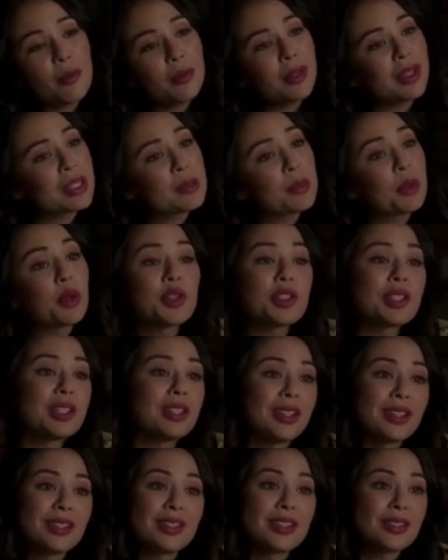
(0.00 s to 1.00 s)
very
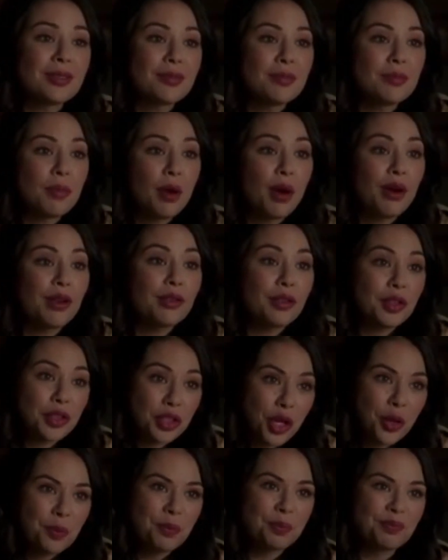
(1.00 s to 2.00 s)
complex person. It's
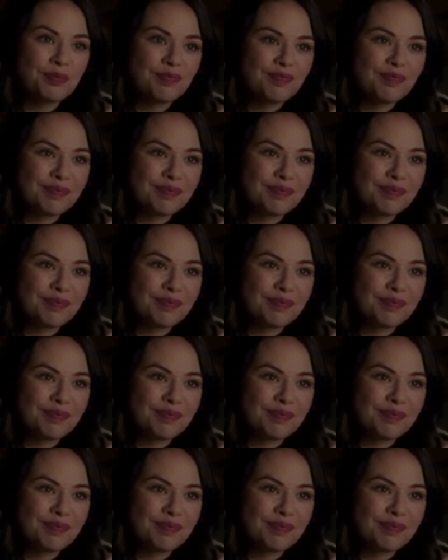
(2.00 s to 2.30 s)
part of